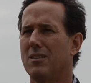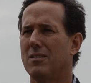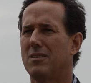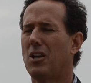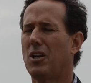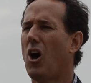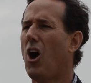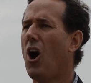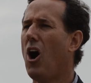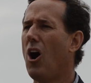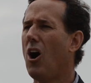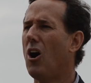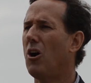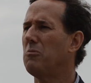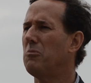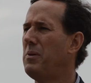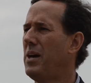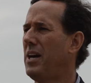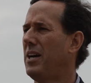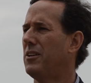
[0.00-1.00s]
that
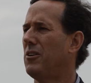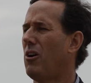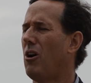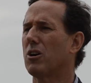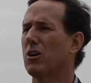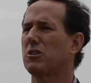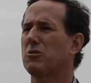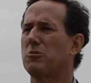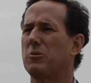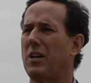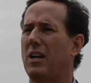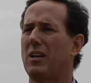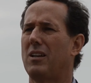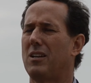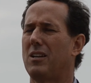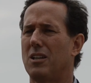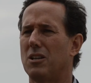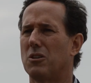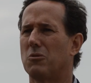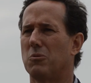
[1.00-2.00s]
all men are
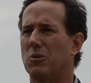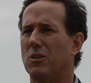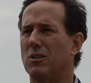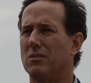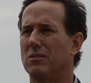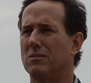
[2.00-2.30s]
created equal.